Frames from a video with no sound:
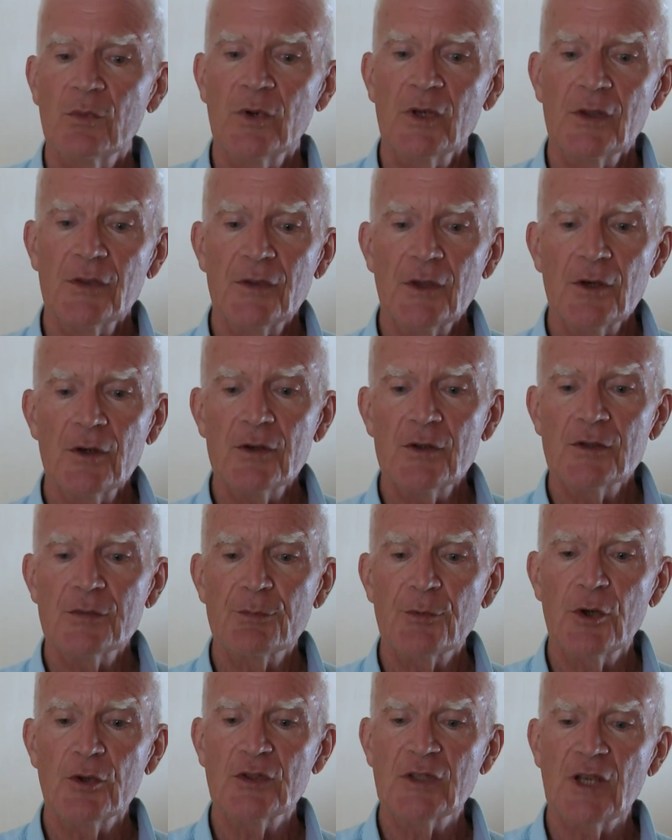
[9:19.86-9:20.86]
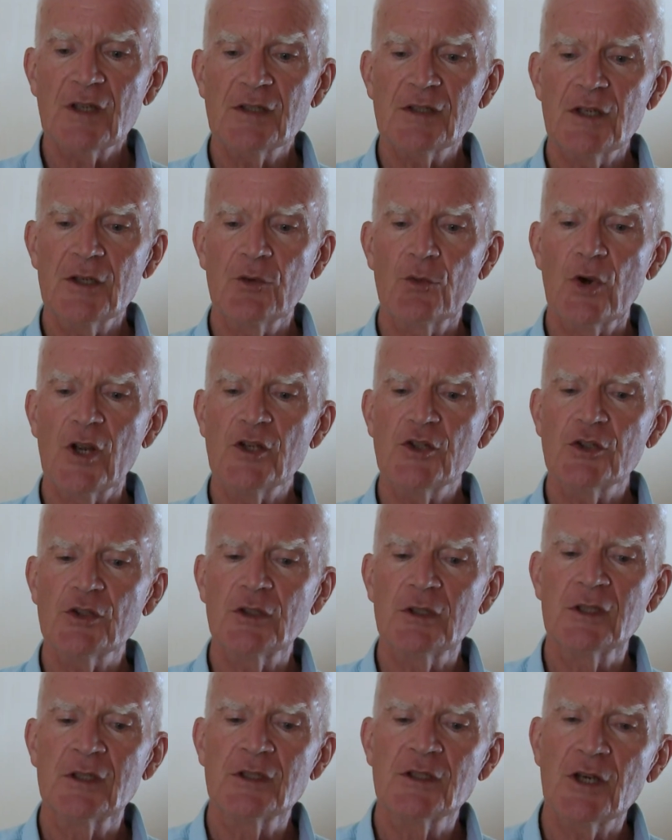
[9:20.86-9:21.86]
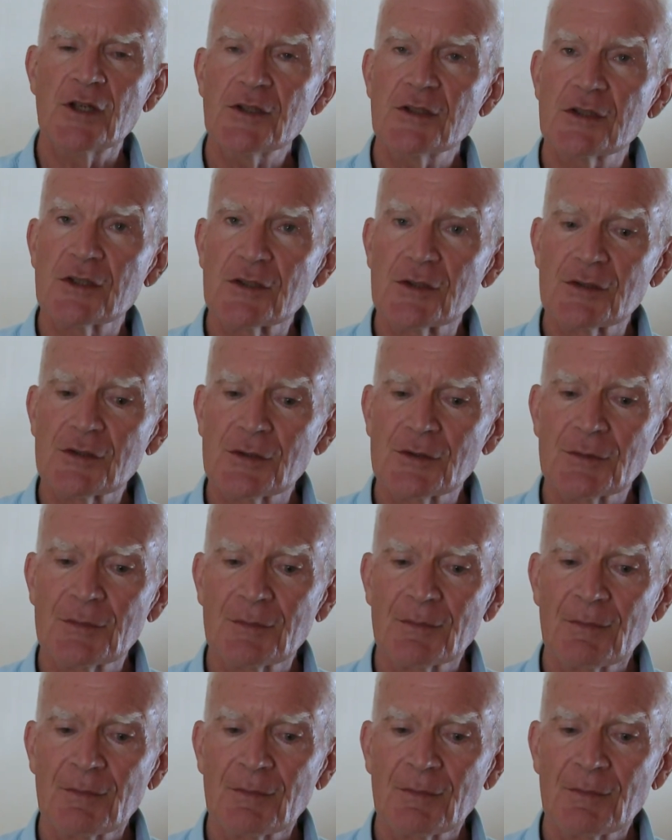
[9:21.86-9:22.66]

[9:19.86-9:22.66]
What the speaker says: with those protesting racial injustice.